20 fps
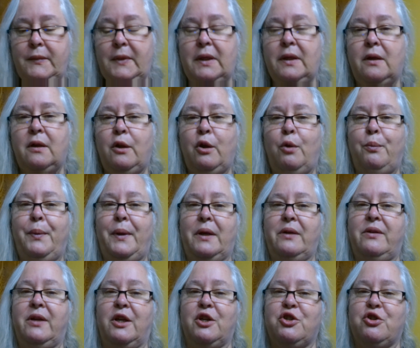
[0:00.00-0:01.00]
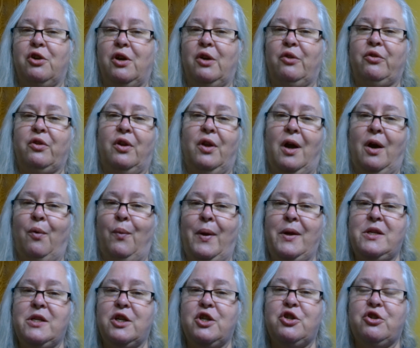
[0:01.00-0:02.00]
And a little bit of tincture goes a long way.
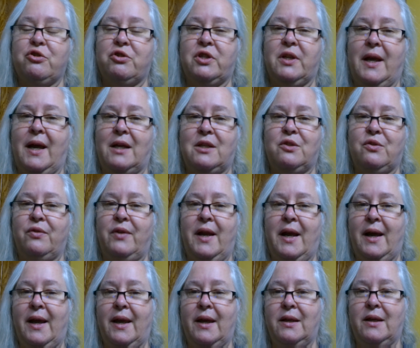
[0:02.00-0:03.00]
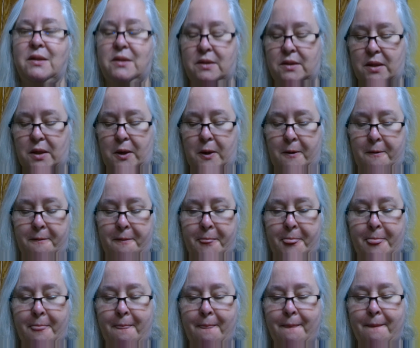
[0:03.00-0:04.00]
Tinctures last for decades.
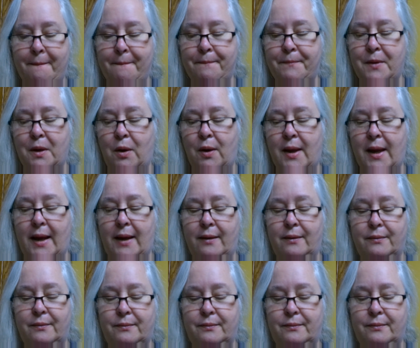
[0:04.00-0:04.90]
Okay.